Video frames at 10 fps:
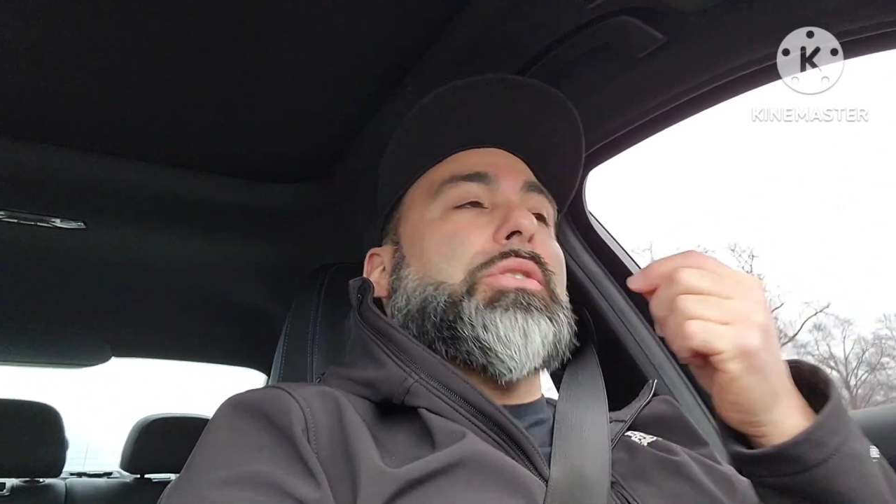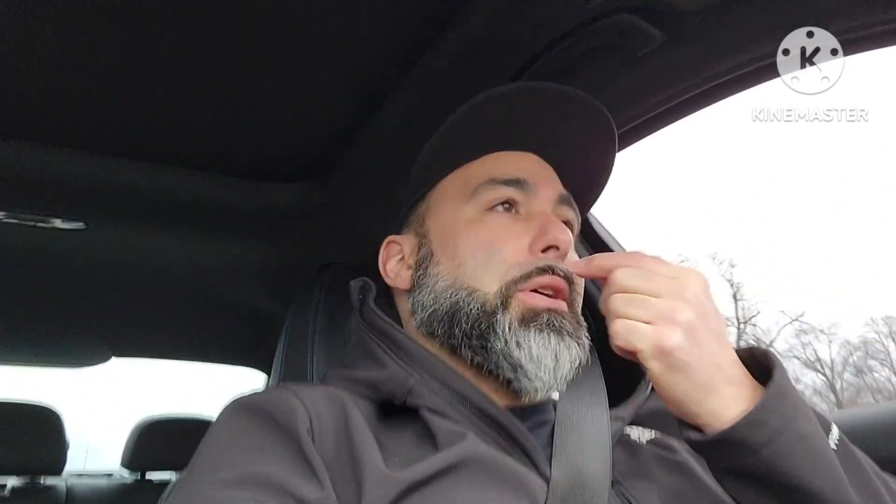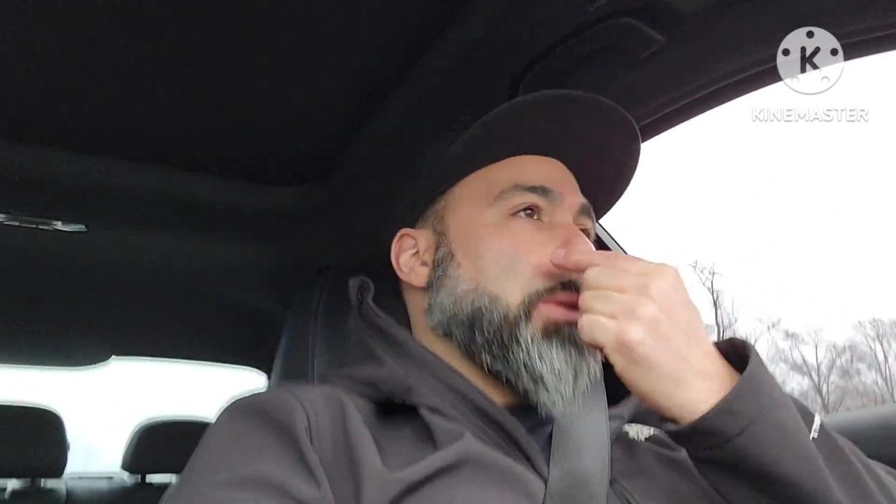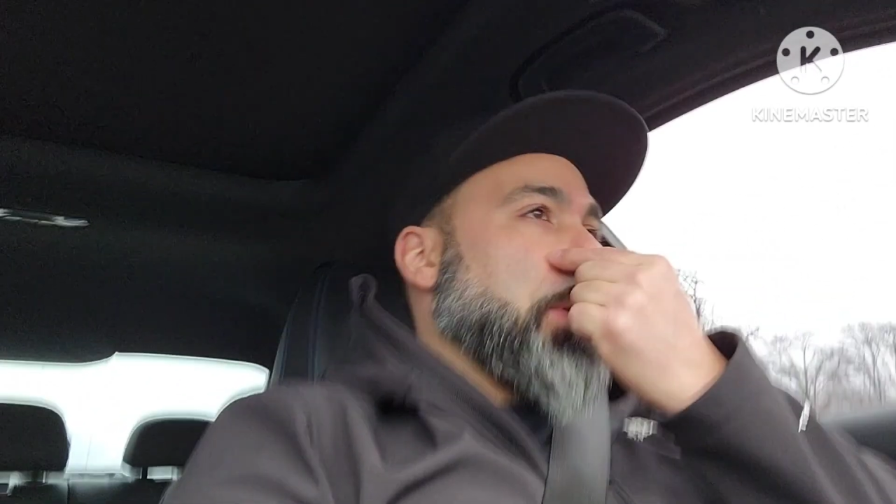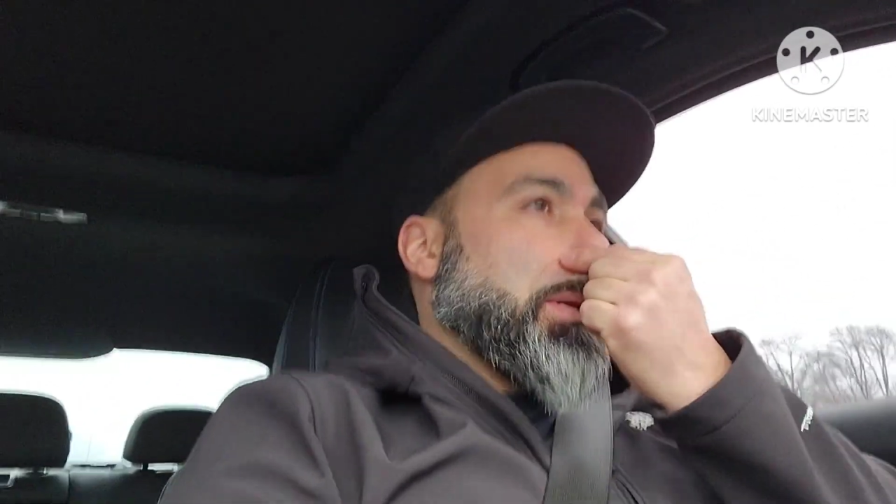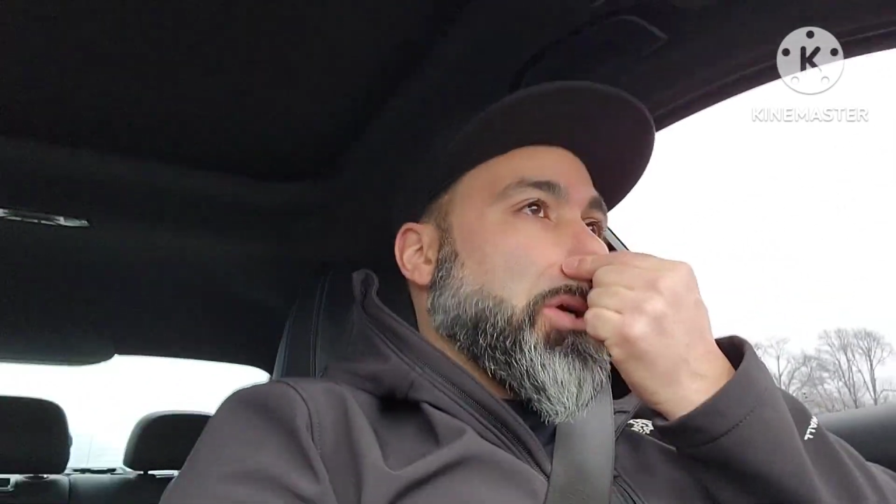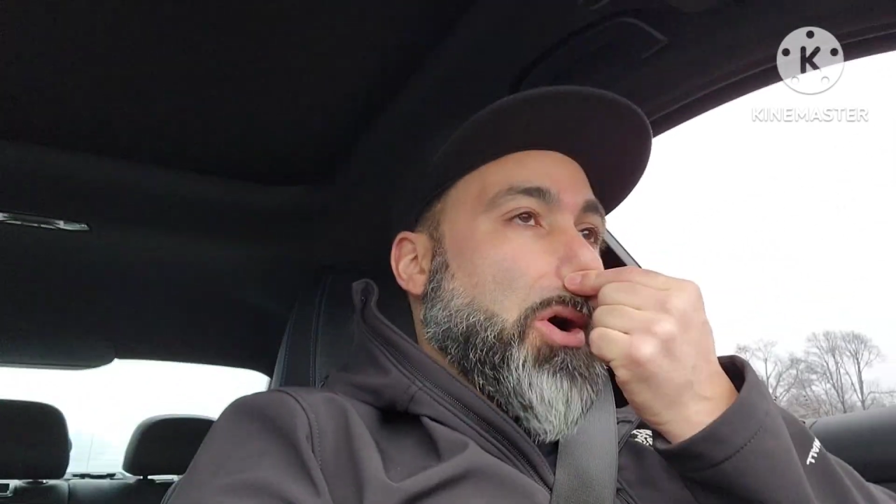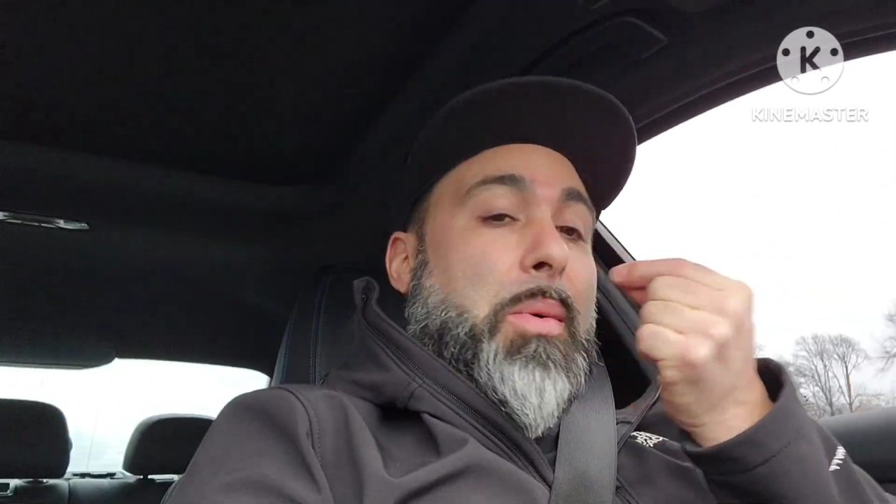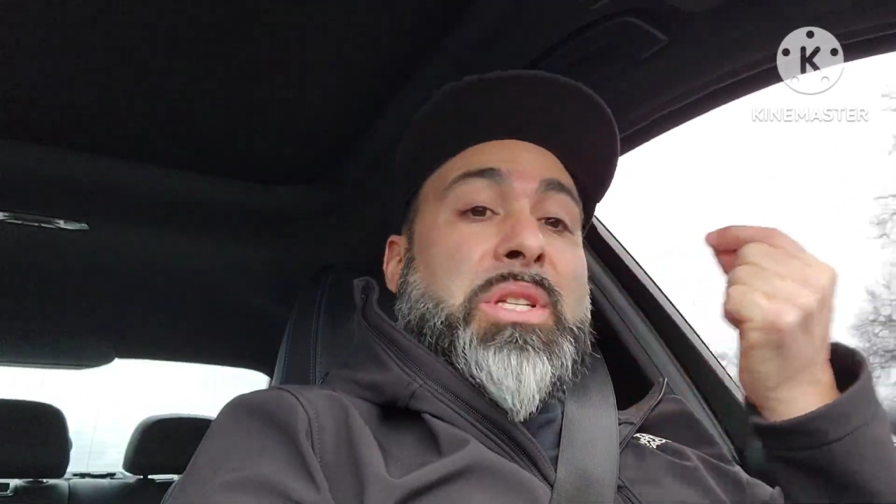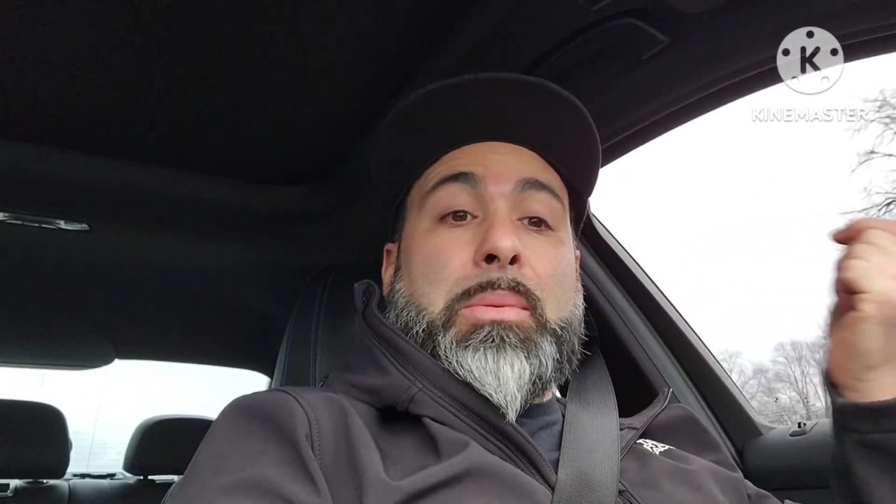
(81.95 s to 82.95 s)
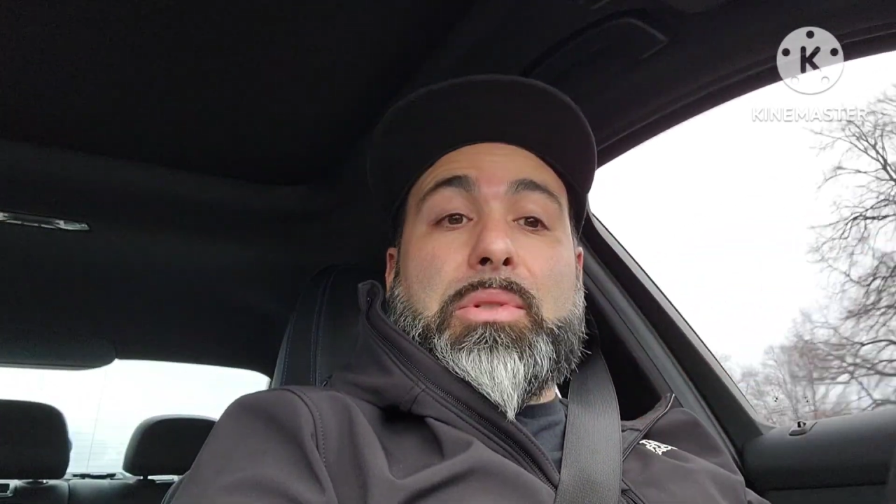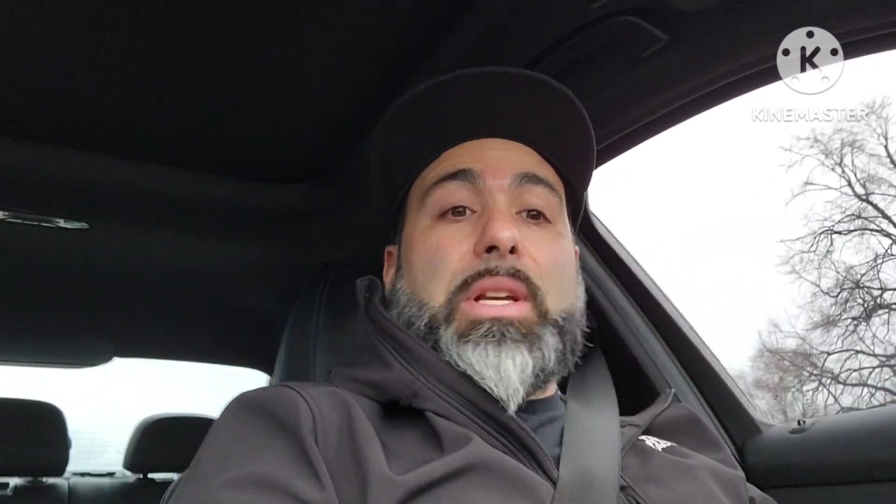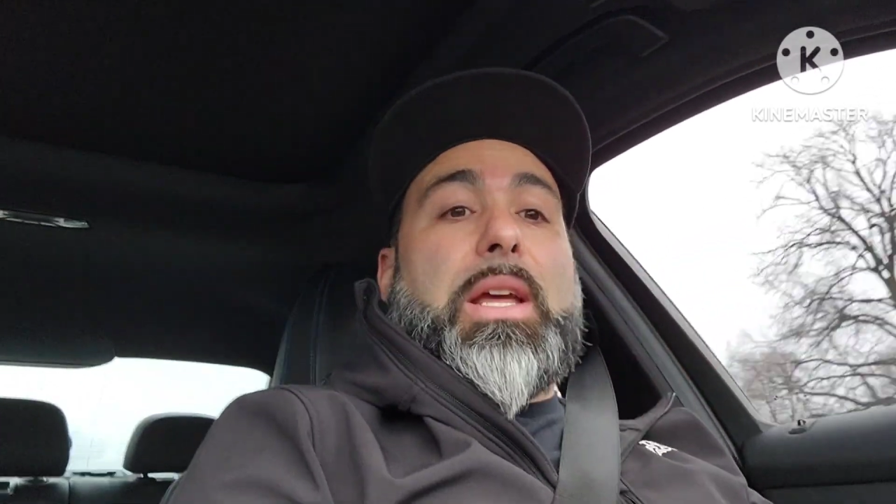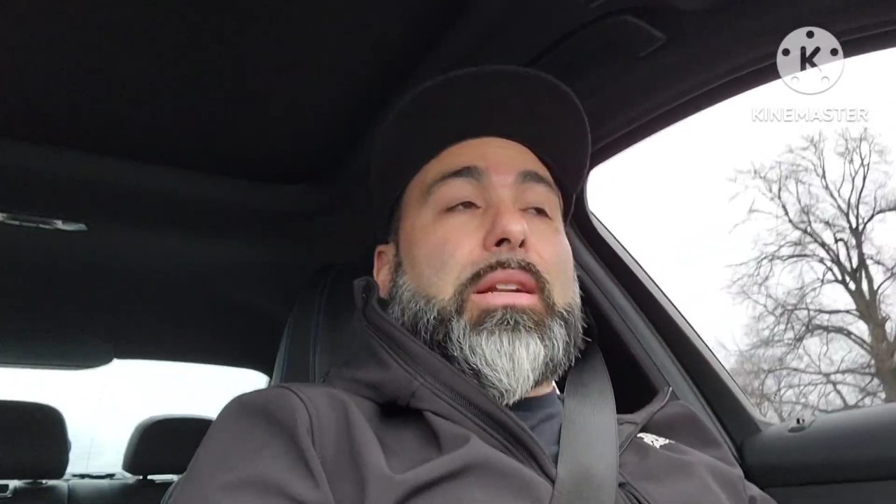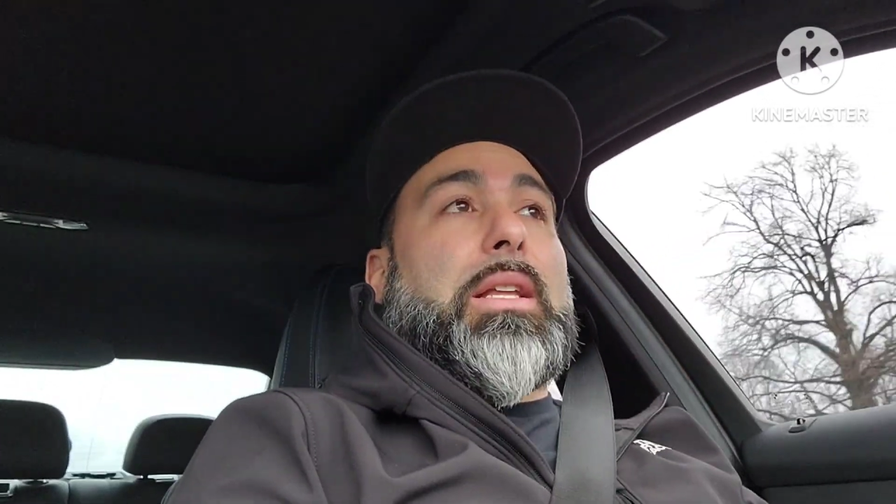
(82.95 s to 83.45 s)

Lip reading: So the car was able to get an